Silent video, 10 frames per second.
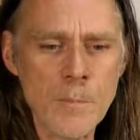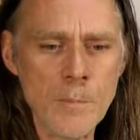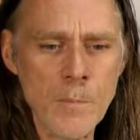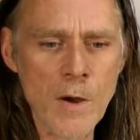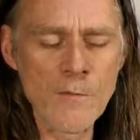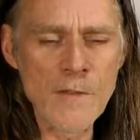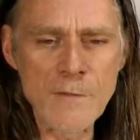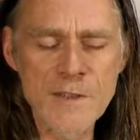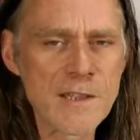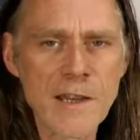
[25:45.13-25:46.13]
but I've
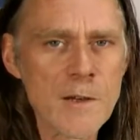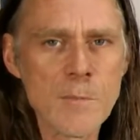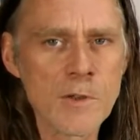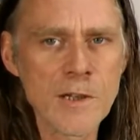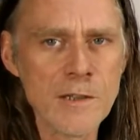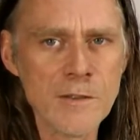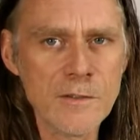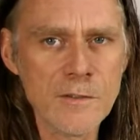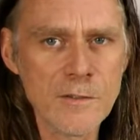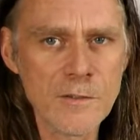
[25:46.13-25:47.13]
never seen anybody
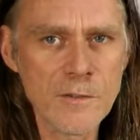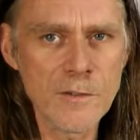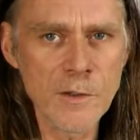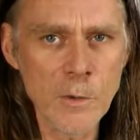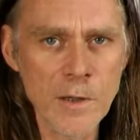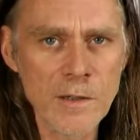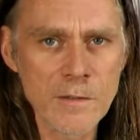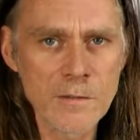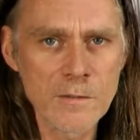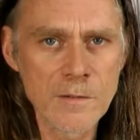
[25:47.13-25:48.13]
do it.
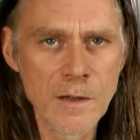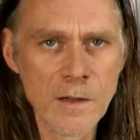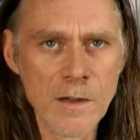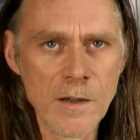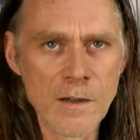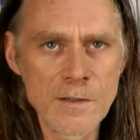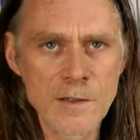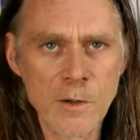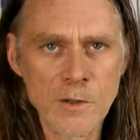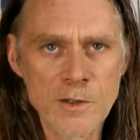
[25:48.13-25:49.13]

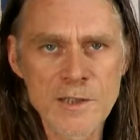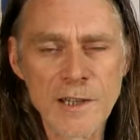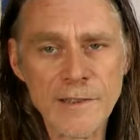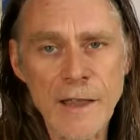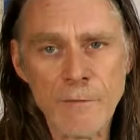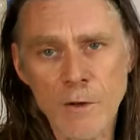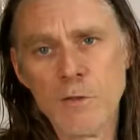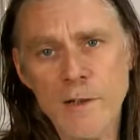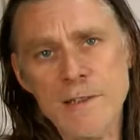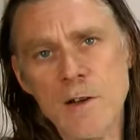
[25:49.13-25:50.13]
So I just said never
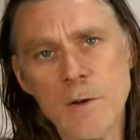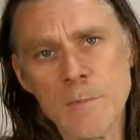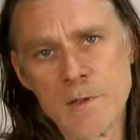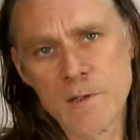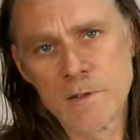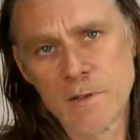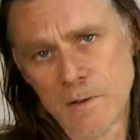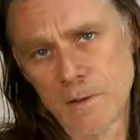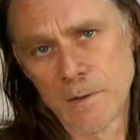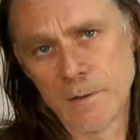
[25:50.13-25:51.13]
3 times,
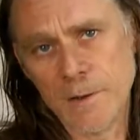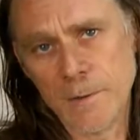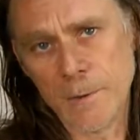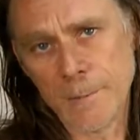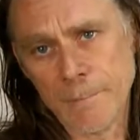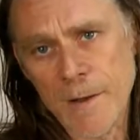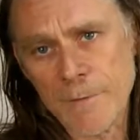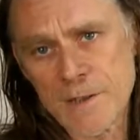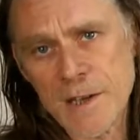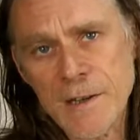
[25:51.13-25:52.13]
didn't I? Never
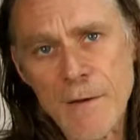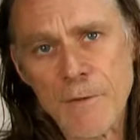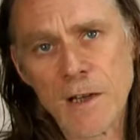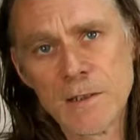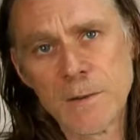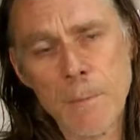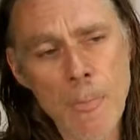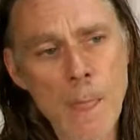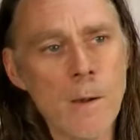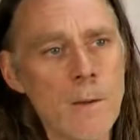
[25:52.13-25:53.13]
say never.
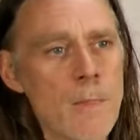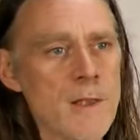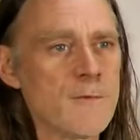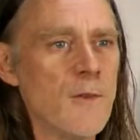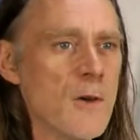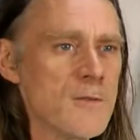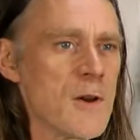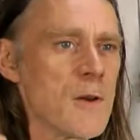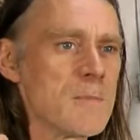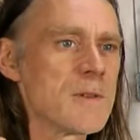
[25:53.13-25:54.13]
That's 5
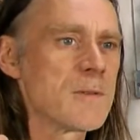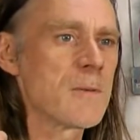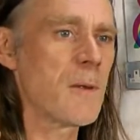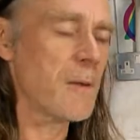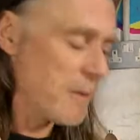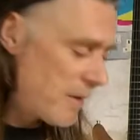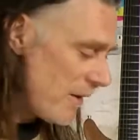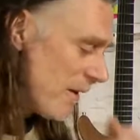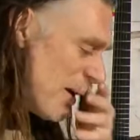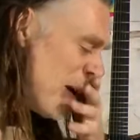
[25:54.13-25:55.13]
times.
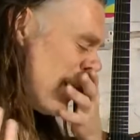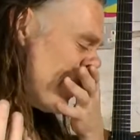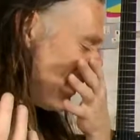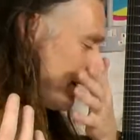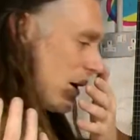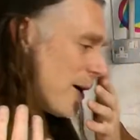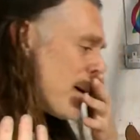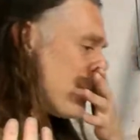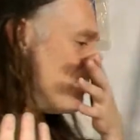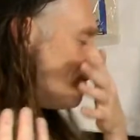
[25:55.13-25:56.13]

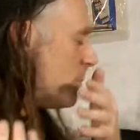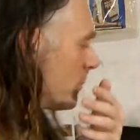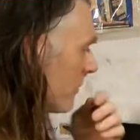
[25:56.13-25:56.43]
I've